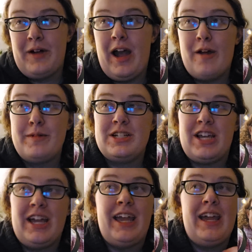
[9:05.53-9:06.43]
how much
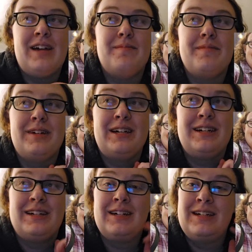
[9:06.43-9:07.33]
I am
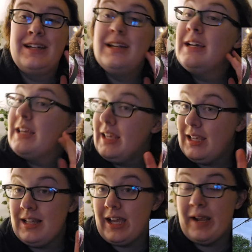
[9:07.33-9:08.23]

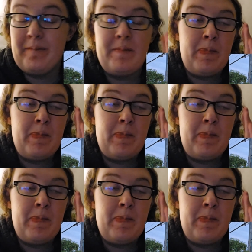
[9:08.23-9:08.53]
healing.